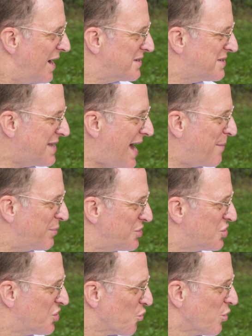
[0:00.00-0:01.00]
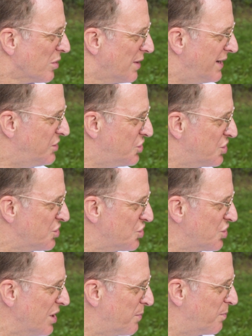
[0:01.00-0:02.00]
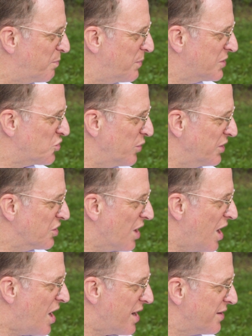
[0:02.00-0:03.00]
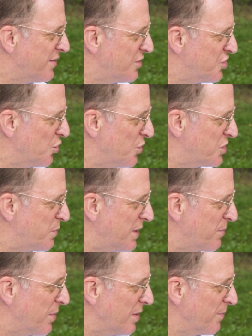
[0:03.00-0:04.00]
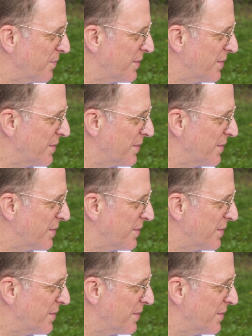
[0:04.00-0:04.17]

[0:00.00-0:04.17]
established the relationship between God and the Jewish people.